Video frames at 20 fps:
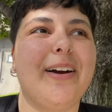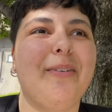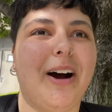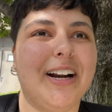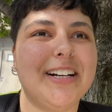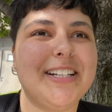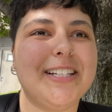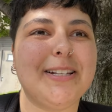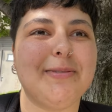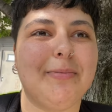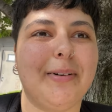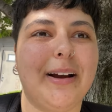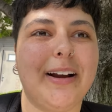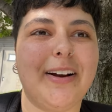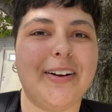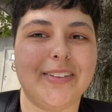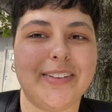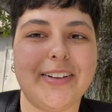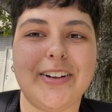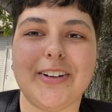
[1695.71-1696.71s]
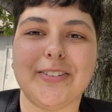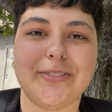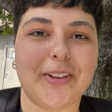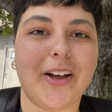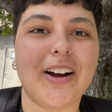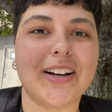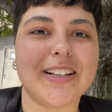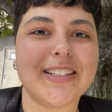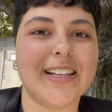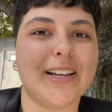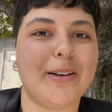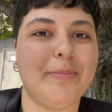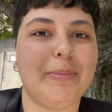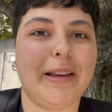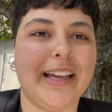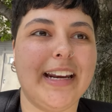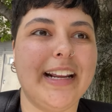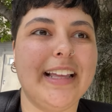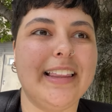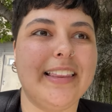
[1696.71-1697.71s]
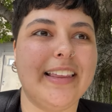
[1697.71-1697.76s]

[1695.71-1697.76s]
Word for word: watch some of my earlier vlogs like beginning